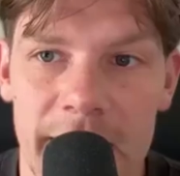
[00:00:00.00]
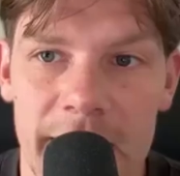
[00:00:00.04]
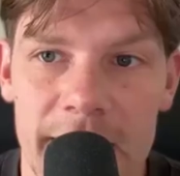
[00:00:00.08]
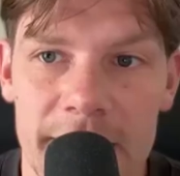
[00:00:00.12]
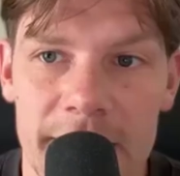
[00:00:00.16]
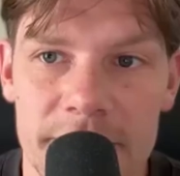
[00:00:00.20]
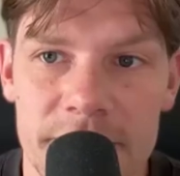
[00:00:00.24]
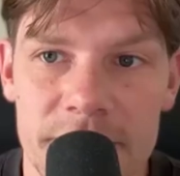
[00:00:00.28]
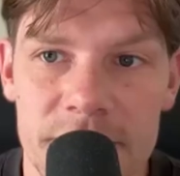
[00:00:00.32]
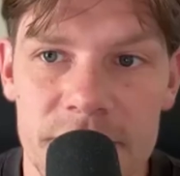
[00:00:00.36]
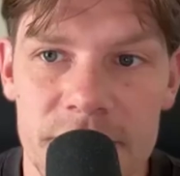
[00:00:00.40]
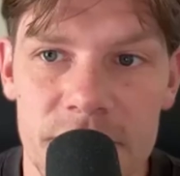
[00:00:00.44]

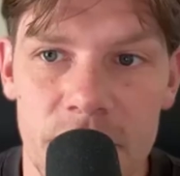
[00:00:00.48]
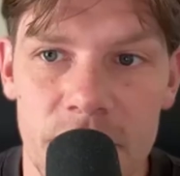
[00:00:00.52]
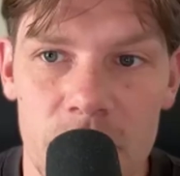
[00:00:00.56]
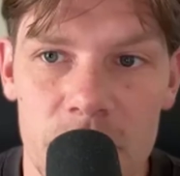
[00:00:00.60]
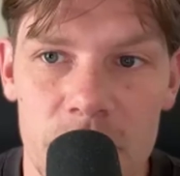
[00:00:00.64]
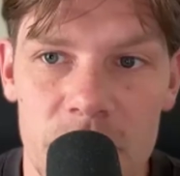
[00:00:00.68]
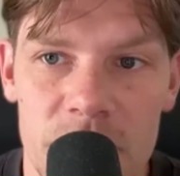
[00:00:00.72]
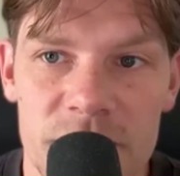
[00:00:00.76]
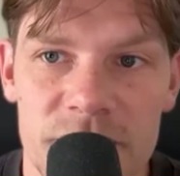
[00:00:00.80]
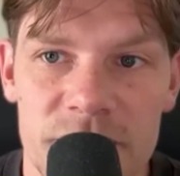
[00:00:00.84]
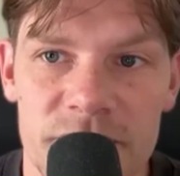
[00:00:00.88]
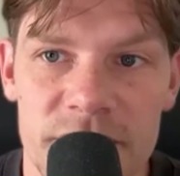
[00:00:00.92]
have so
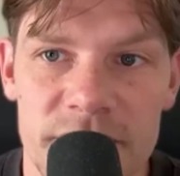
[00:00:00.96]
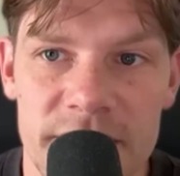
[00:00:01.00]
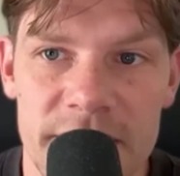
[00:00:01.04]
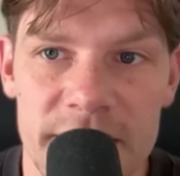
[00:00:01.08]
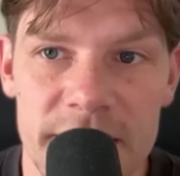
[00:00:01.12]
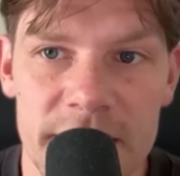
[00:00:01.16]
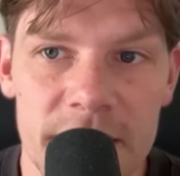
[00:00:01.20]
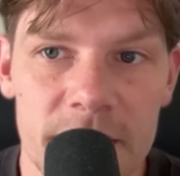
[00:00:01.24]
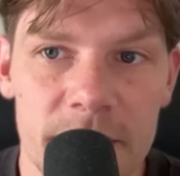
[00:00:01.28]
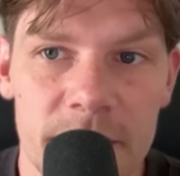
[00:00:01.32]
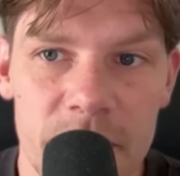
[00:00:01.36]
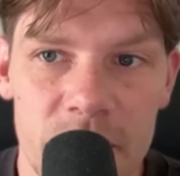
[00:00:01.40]
much
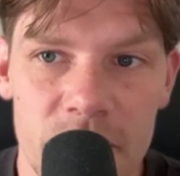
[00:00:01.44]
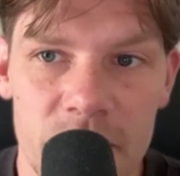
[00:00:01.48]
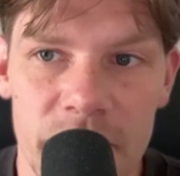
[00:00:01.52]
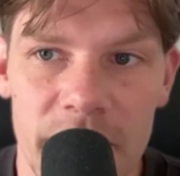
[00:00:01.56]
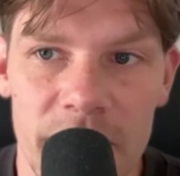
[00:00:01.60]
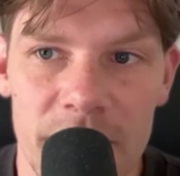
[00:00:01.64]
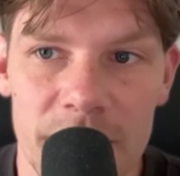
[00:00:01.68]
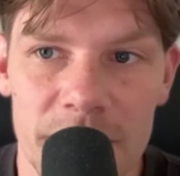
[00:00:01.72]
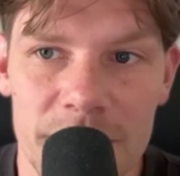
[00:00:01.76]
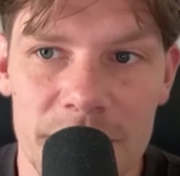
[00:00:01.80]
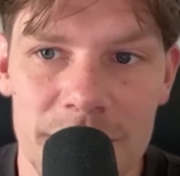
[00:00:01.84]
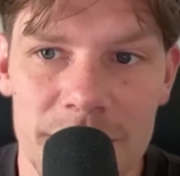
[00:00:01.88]
fatigue built
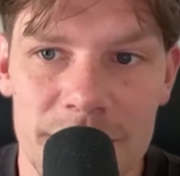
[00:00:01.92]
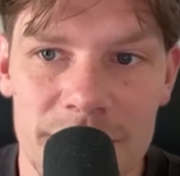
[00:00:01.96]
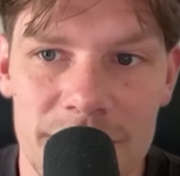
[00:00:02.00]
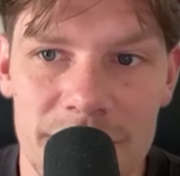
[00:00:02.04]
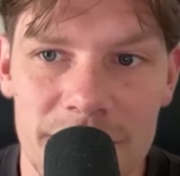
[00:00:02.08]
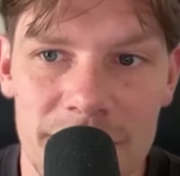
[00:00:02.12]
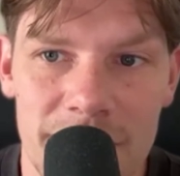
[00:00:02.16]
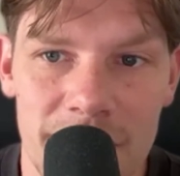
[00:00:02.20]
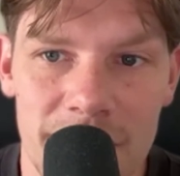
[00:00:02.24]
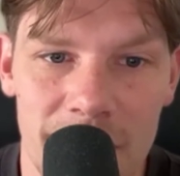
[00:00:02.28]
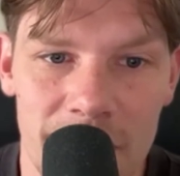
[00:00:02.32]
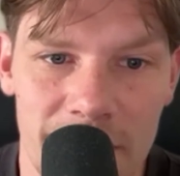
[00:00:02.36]
up
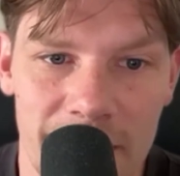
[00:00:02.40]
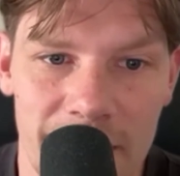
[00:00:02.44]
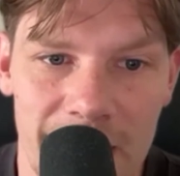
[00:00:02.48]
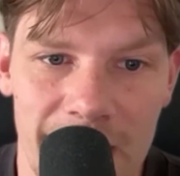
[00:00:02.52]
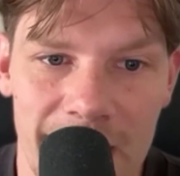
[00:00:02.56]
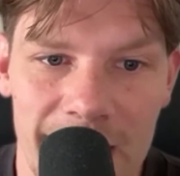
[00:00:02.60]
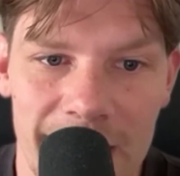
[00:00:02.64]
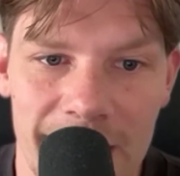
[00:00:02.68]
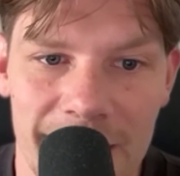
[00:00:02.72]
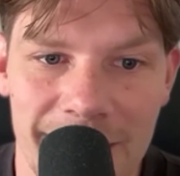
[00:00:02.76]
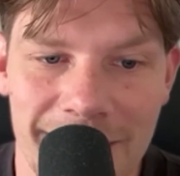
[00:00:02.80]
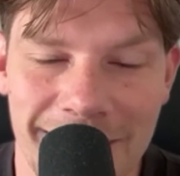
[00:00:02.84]
that